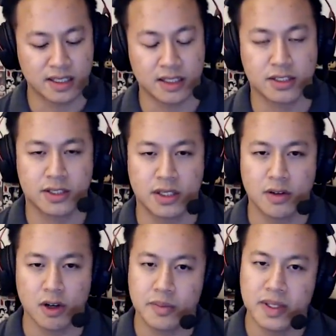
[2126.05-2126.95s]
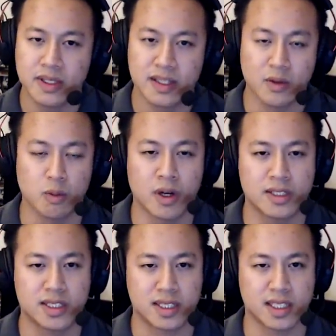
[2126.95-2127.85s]
they're so open and they
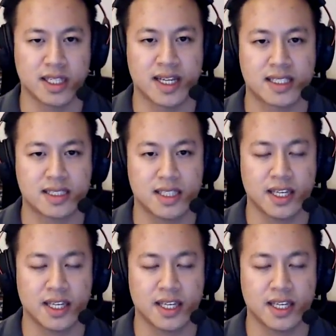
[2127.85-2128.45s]
want to connect